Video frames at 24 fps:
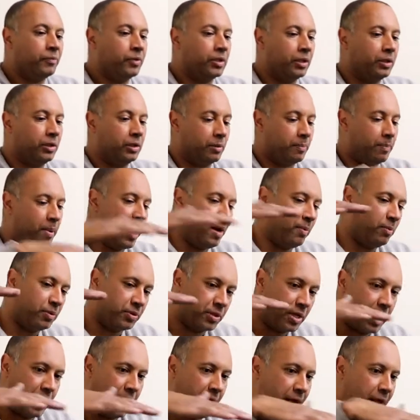to get the pipe
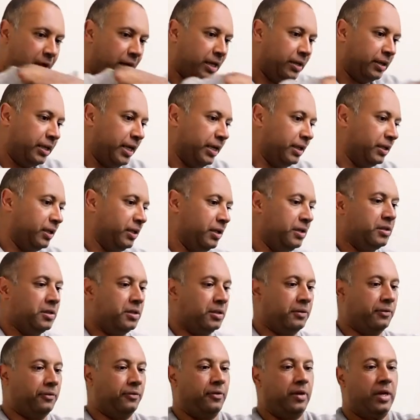was kind of hanging like this
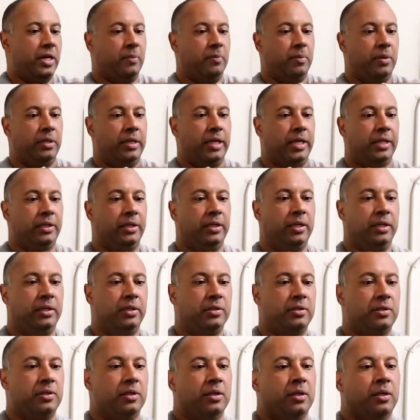and the frame went like
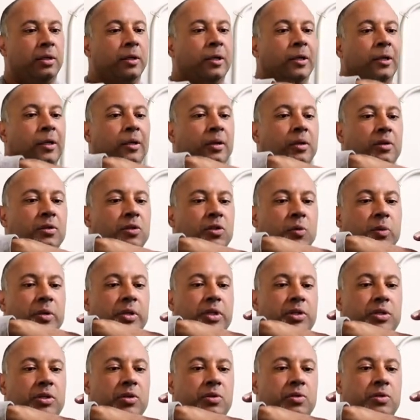this. So we
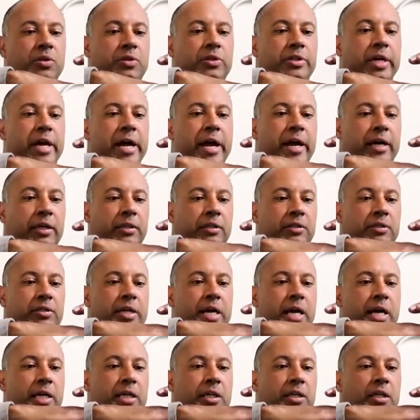just used a jack to
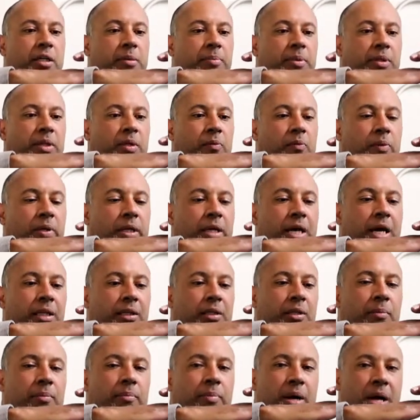jack it up, and then we
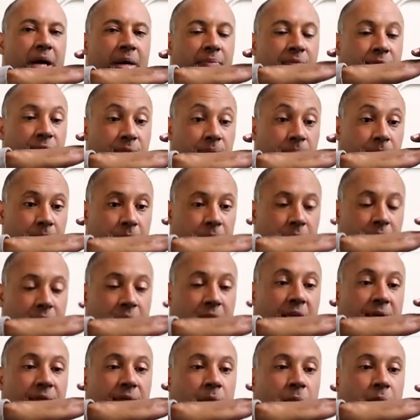got the pipe
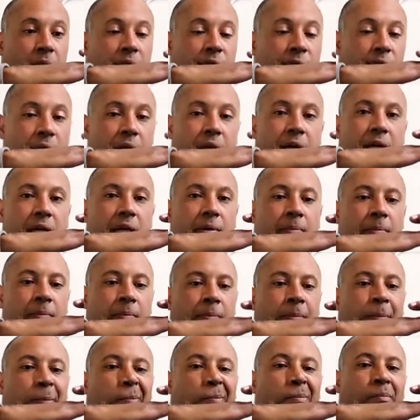even with the frame.
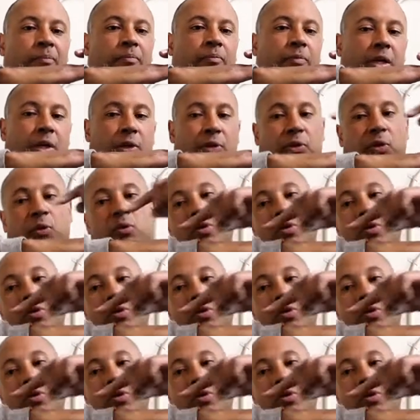It